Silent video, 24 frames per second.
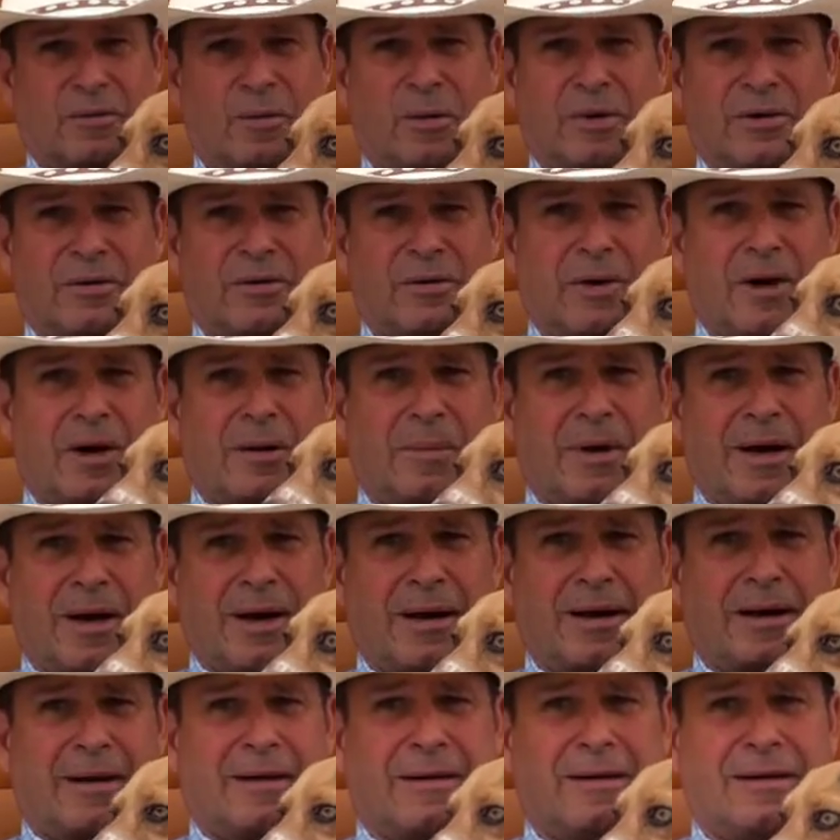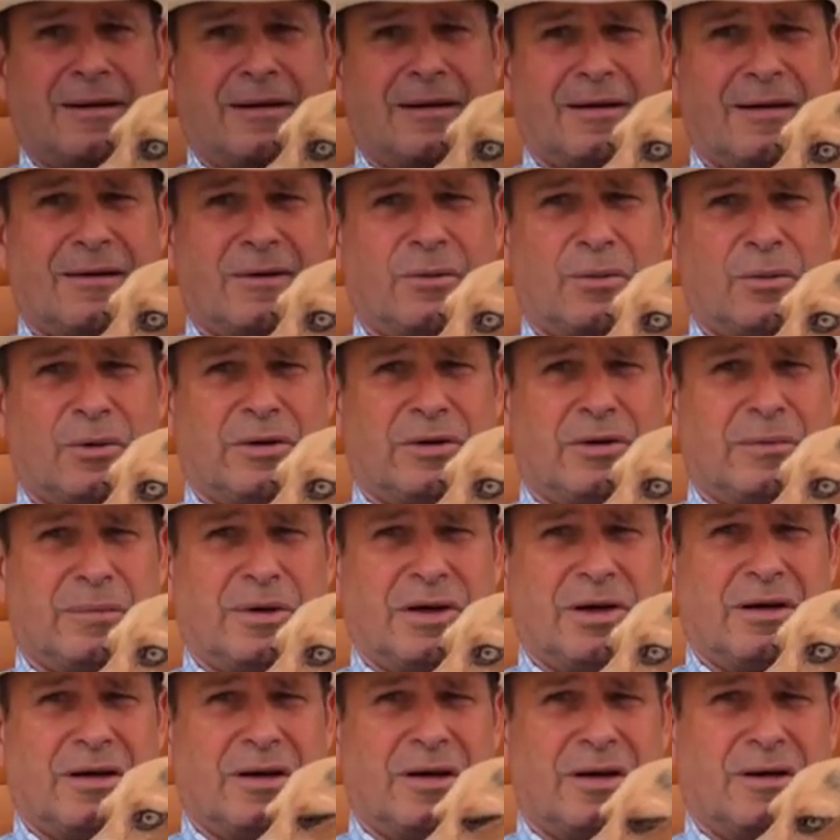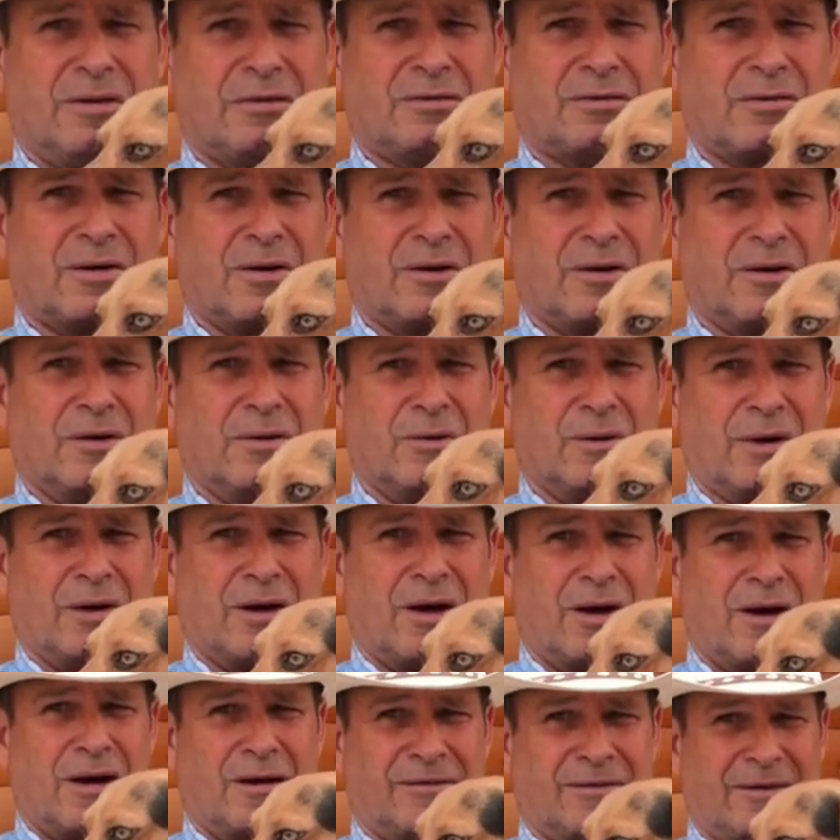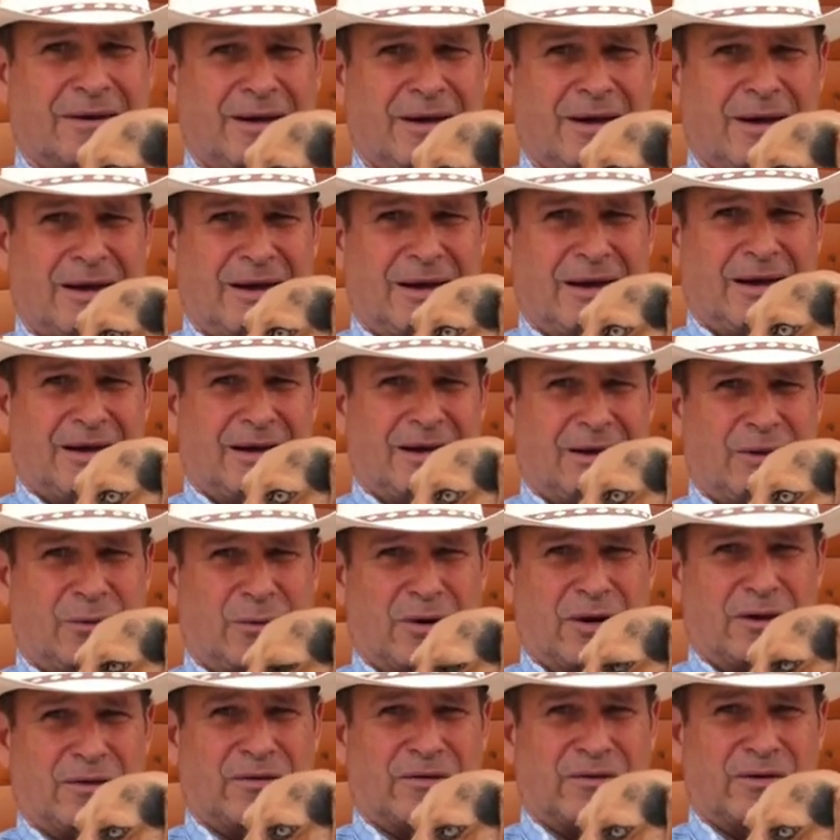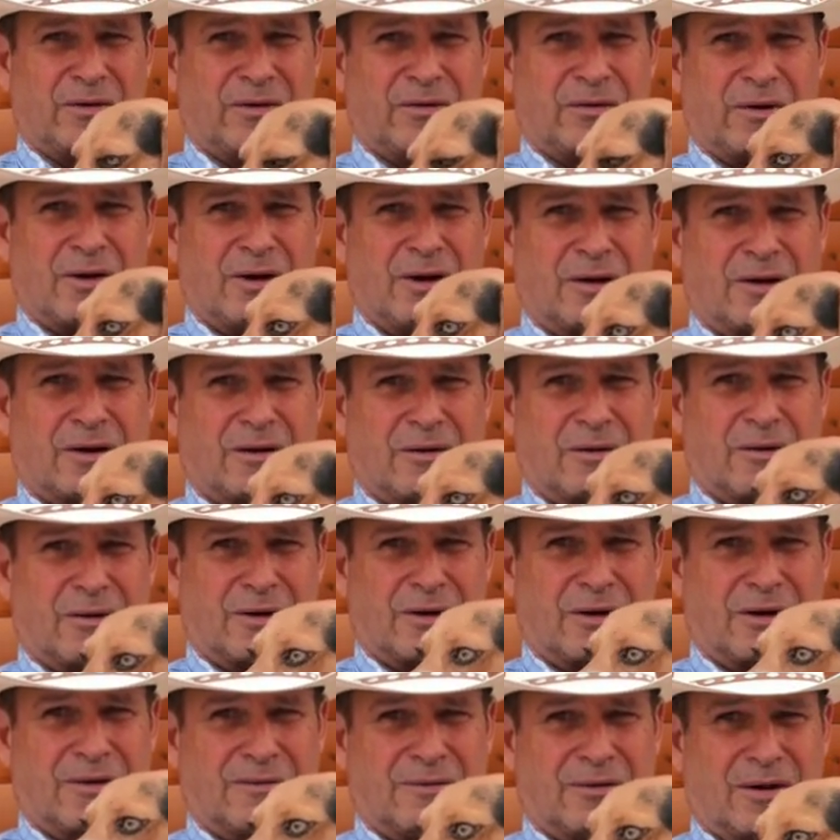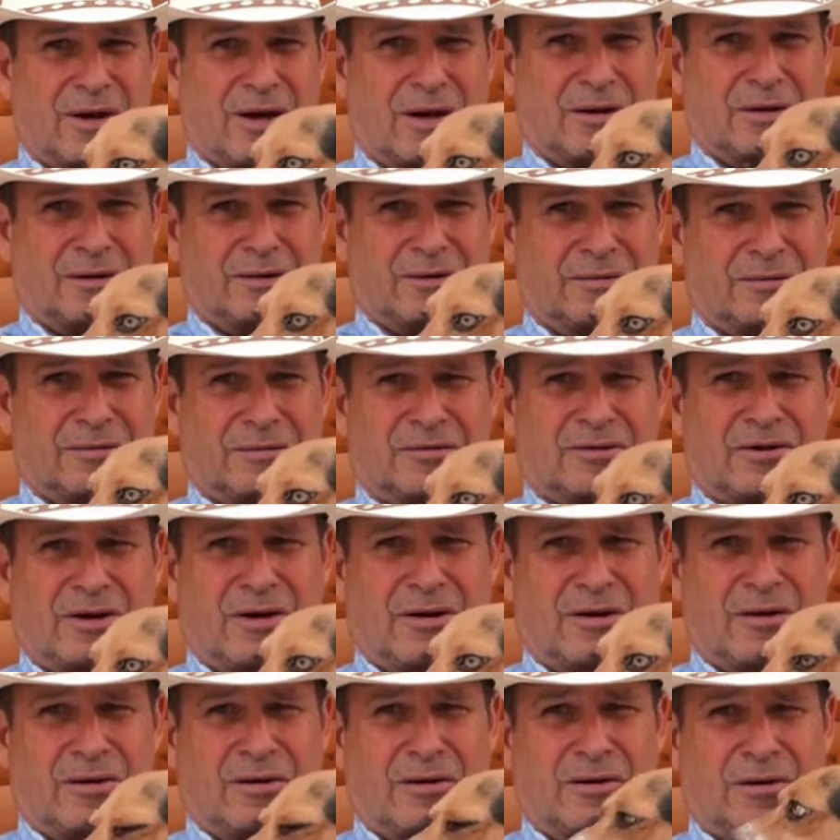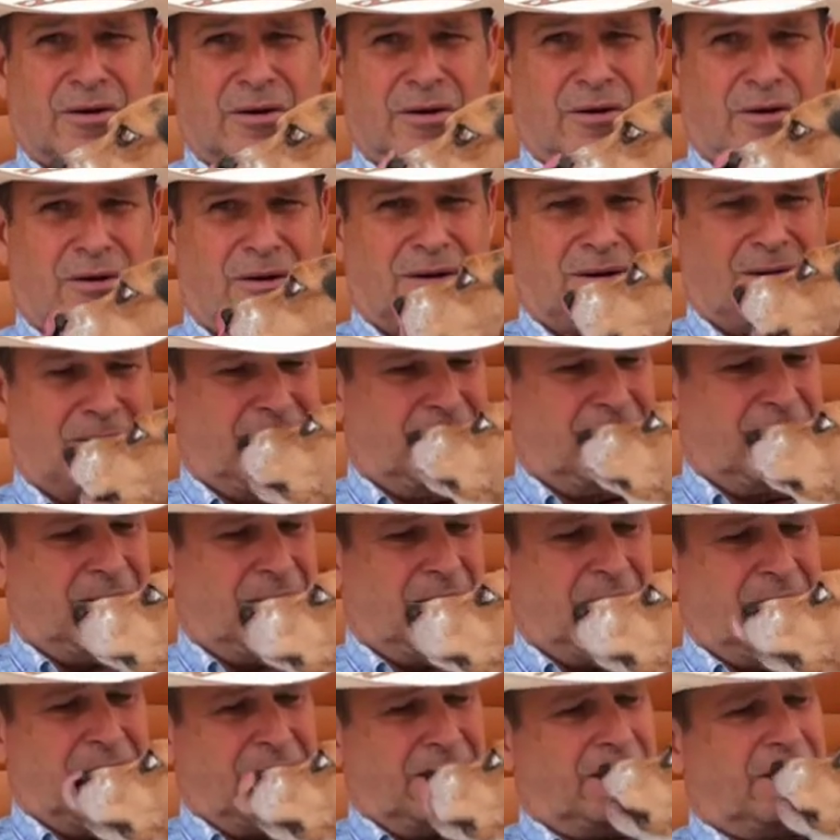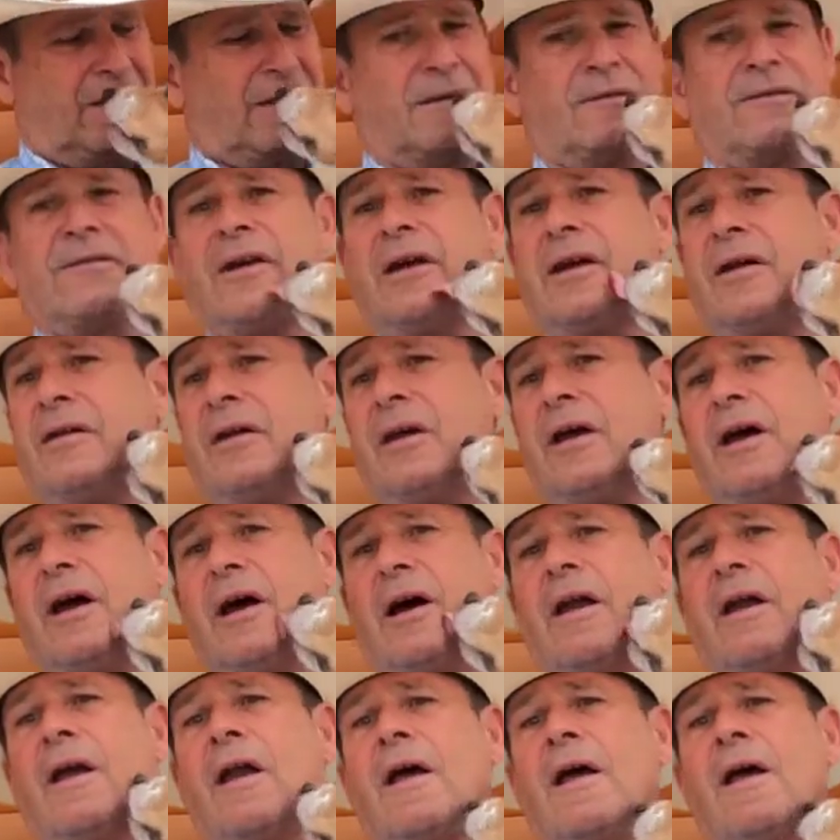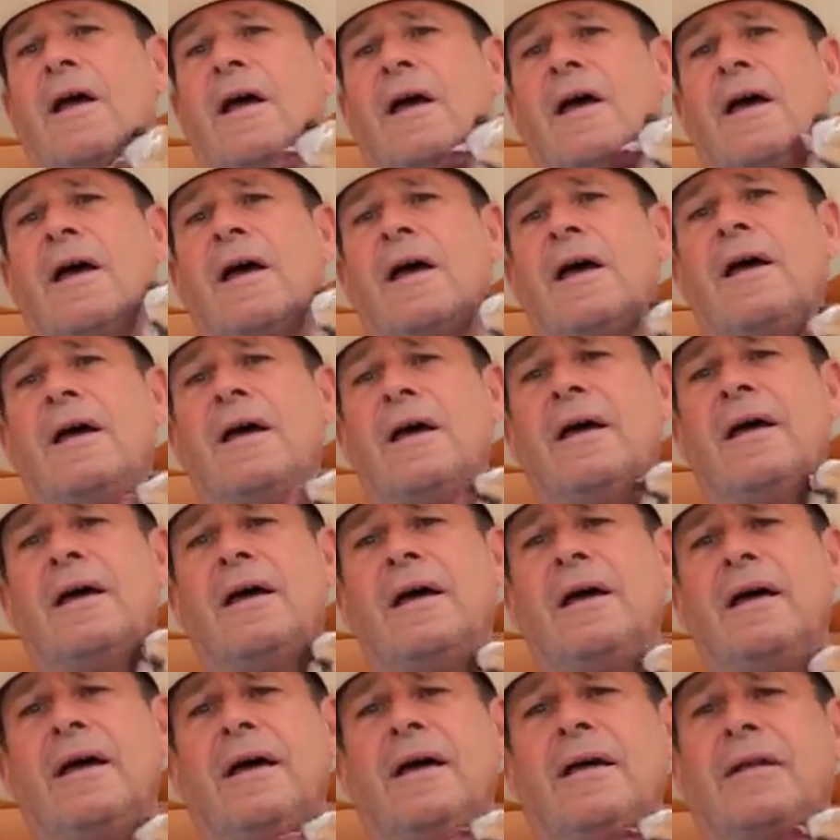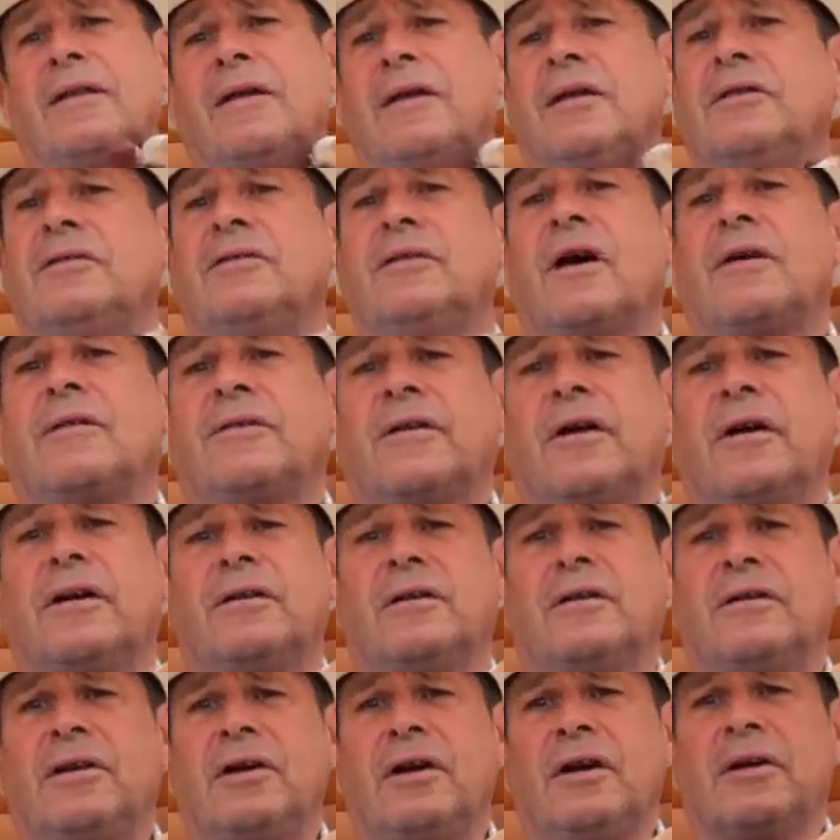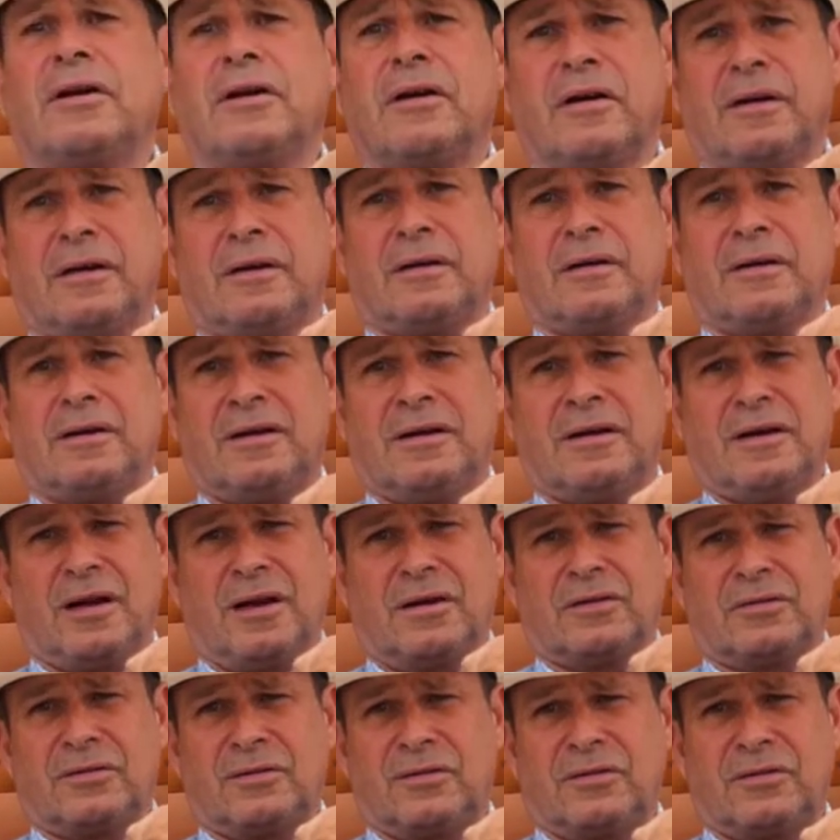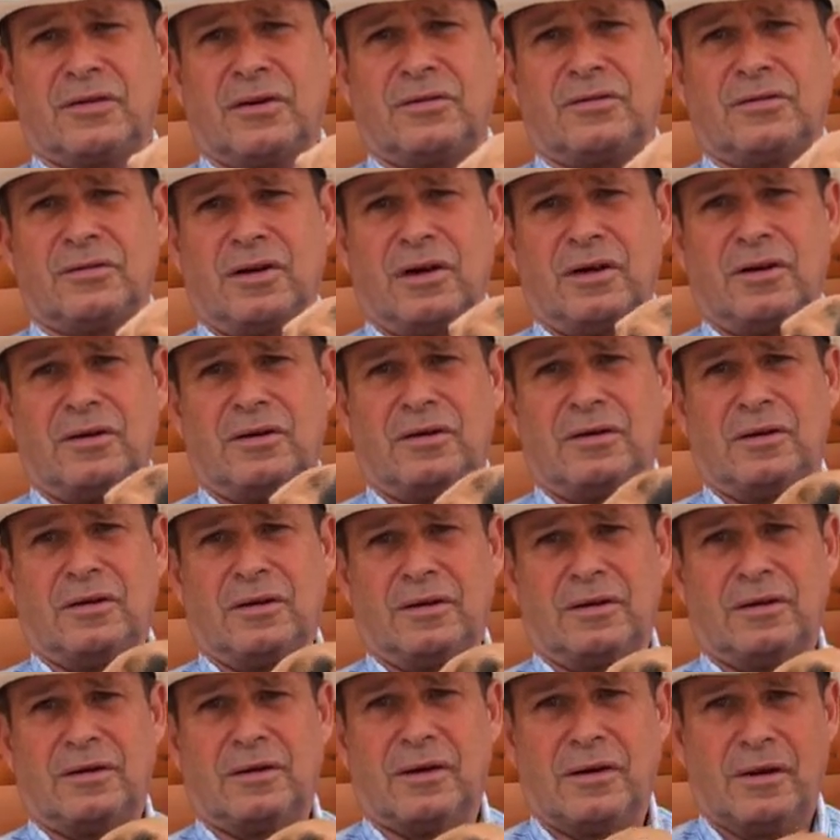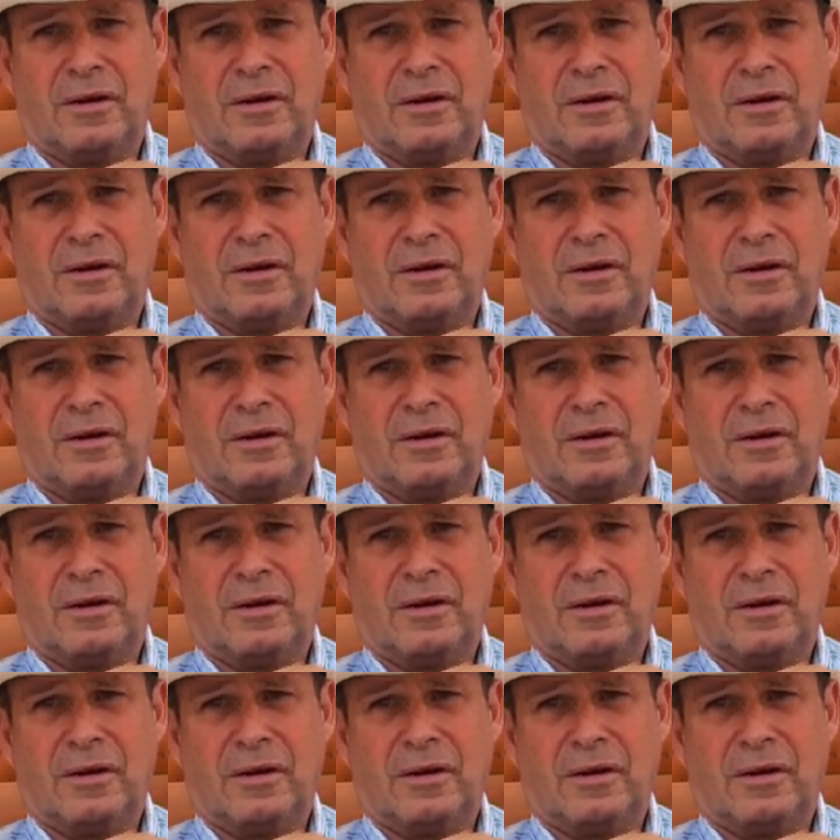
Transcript: one drawback. When the big guns start going off, he runs for the truck or cover like a scared little girl. And I found out that he's not frightened of the air gun. He hasn't associated the